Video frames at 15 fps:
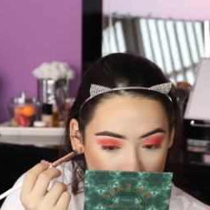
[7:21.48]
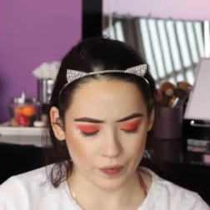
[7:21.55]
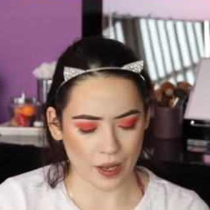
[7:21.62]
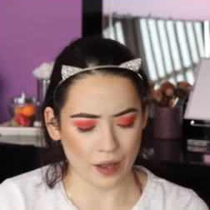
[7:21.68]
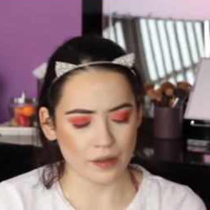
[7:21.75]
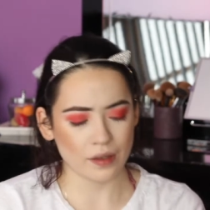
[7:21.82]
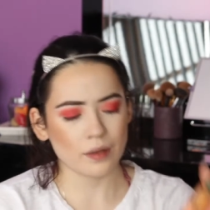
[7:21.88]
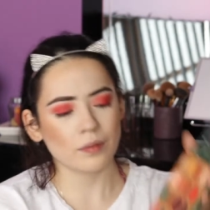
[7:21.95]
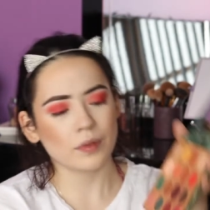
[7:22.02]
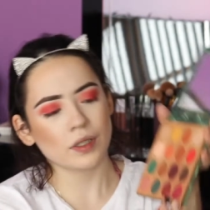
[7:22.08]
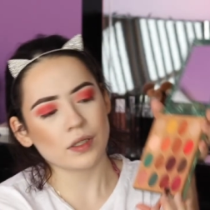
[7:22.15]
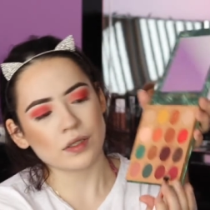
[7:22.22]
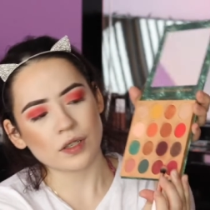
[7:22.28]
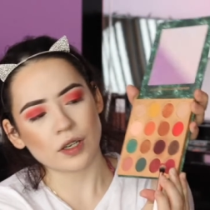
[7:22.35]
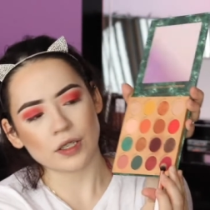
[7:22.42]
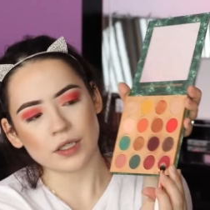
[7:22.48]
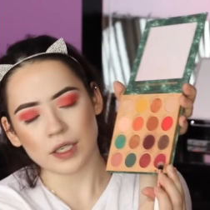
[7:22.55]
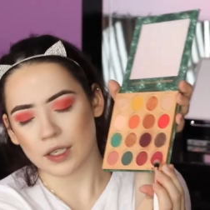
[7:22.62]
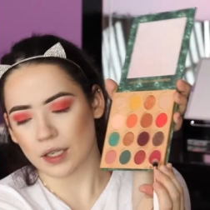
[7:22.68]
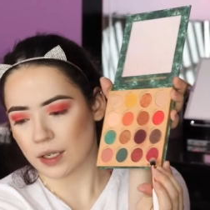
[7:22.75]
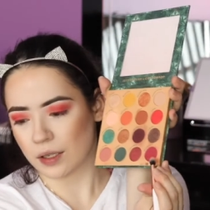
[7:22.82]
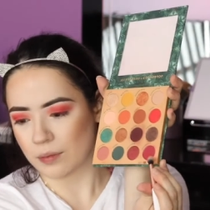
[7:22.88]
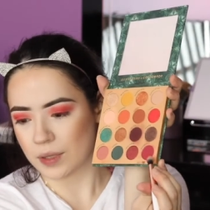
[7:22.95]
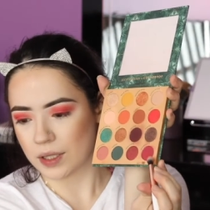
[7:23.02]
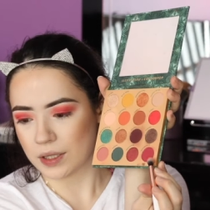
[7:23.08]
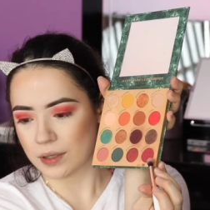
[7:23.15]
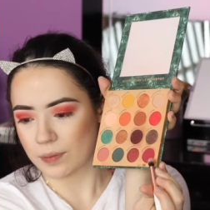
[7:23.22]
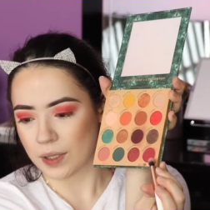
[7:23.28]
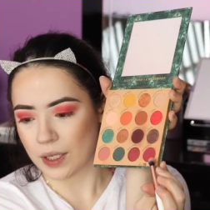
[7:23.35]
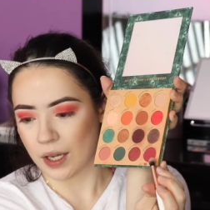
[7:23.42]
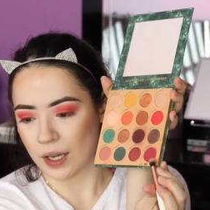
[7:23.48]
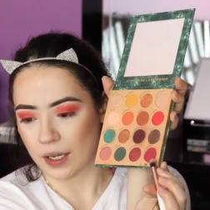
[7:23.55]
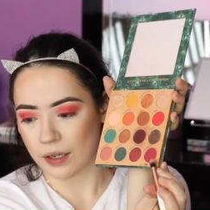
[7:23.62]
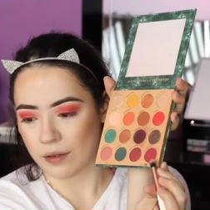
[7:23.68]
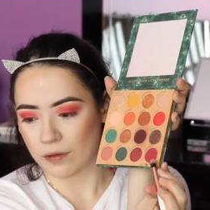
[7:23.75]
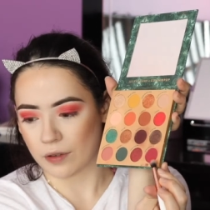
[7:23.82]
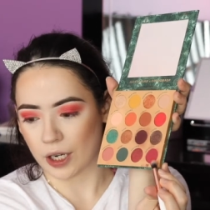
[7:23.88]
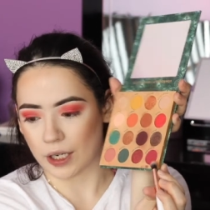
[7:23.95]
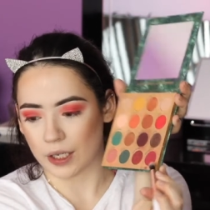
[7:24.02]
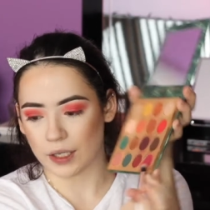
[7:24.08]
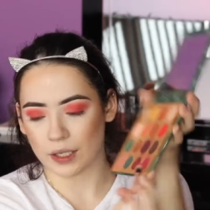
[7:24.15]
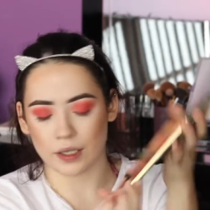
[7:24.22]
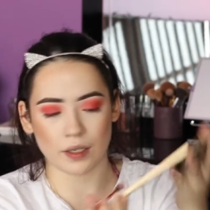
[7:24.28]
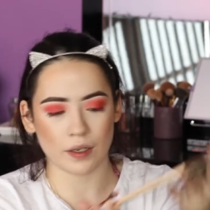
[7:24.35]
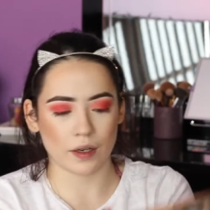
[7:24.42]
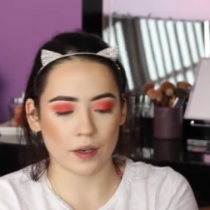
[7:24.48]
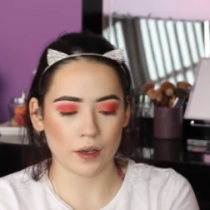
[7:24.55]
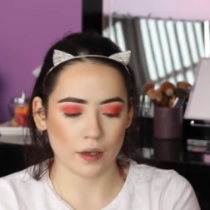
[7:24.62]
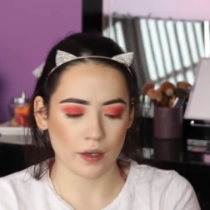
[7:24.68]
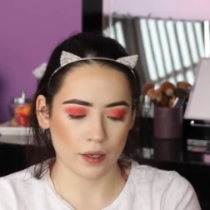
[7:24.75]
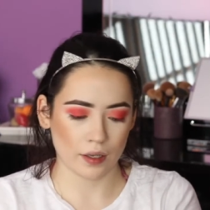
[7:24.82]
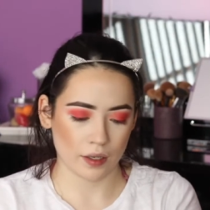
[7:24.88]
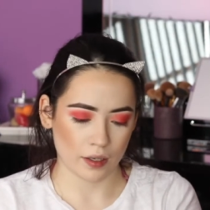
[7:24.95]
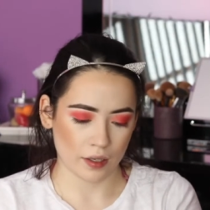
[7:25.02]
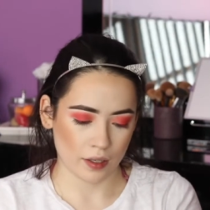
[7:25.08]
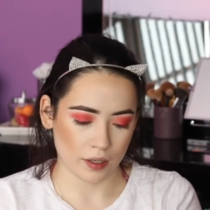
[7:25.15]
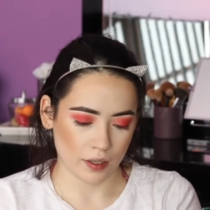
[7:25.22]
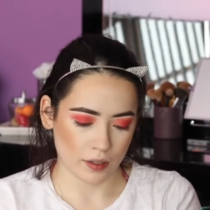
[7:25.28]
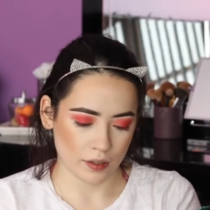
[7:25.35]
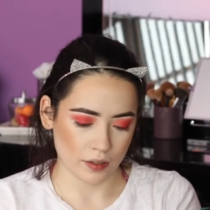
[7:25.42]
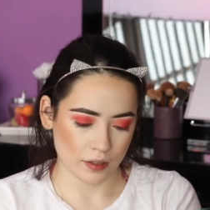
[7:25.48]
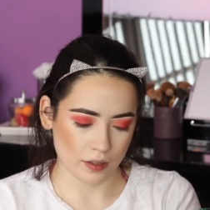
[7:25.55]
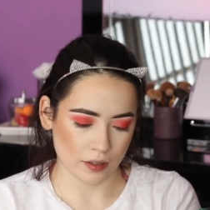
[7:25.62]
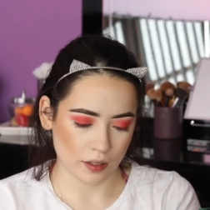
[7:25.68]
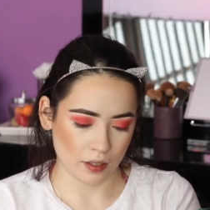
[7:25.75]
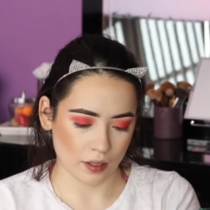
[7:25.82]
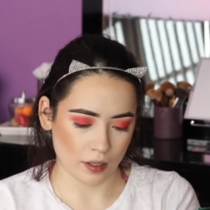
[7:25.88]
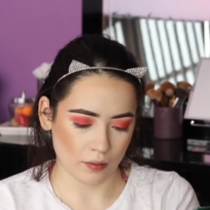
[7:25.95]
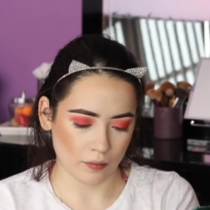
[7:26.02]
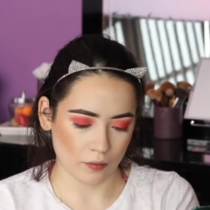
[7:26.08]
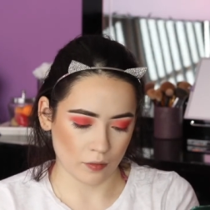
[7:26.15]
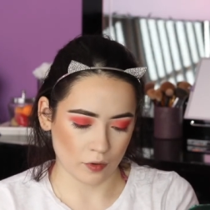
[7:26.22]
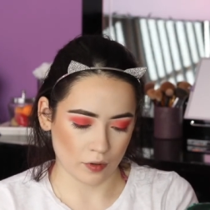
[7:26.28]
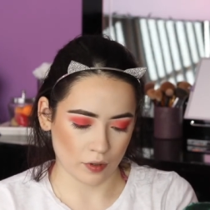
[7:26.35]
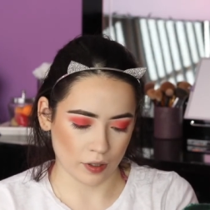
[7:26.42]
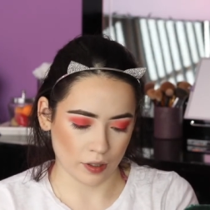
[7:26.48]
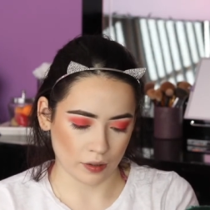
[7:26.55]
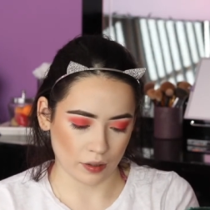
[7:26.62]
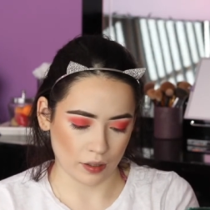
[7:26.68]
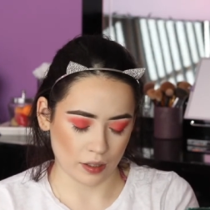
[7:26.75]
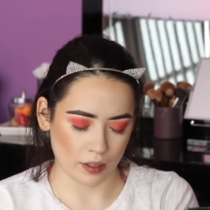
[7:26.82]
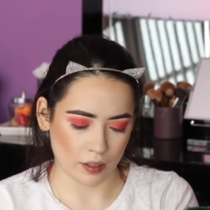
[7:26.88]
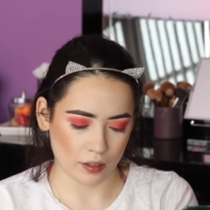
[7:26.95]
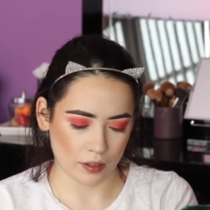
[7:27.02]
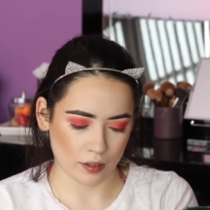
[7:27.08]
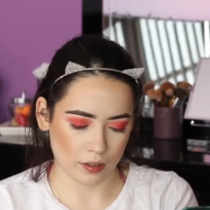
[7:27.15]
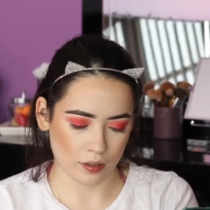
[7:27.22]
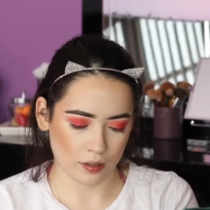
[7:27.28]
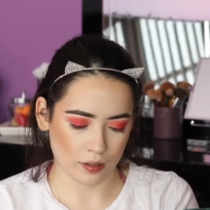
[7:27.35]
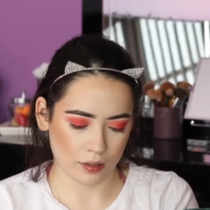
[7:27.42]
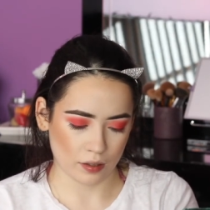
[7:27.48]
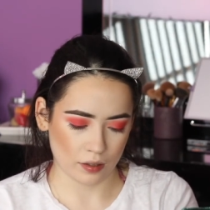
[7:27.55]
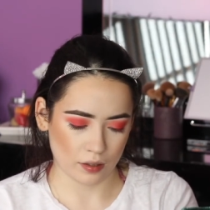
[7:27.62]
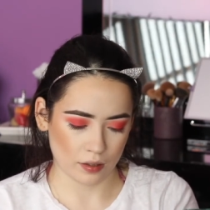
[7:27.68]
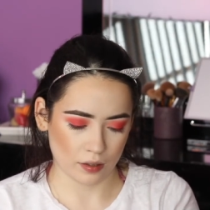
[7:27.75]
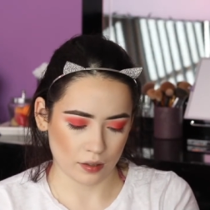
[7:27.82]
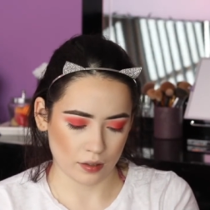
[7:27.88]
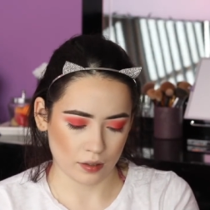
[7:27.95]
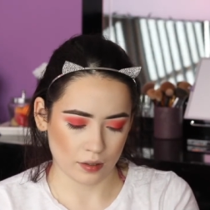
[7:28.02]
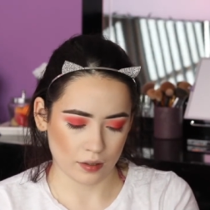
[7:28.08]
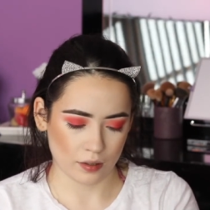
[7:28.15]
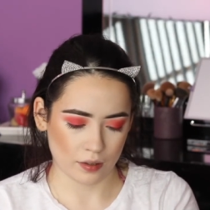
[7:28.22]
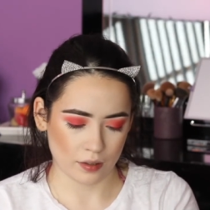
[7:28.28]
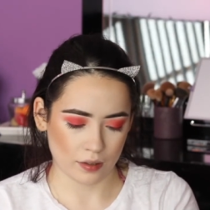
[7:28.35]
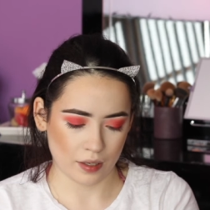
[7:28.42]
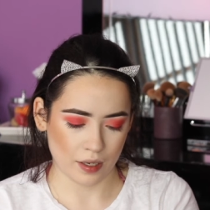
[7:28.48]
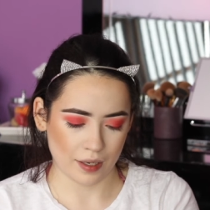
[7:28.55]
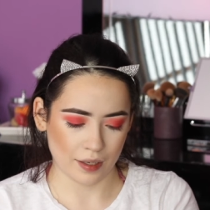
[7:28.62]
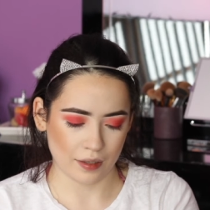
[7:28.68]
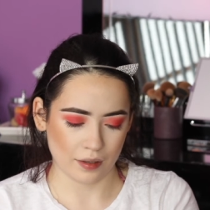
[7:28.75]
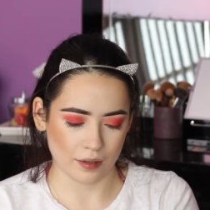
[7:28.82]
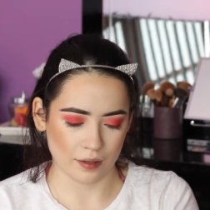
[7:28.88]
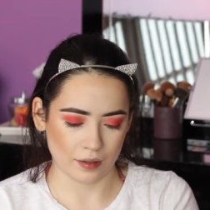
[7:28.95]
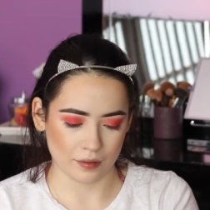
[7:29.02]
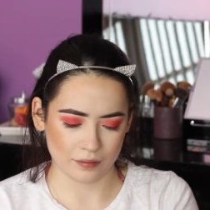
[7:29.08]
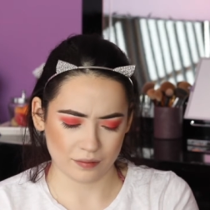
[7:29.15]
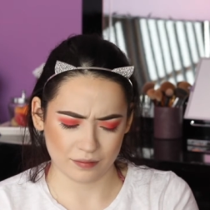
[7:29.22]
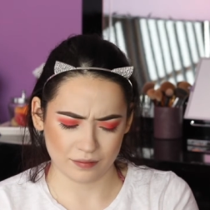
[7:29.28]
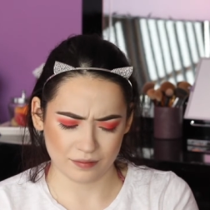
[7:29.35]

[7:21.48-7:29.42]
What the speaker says: I think I'm going to start taking Misbehave right here. It's like a more like kind of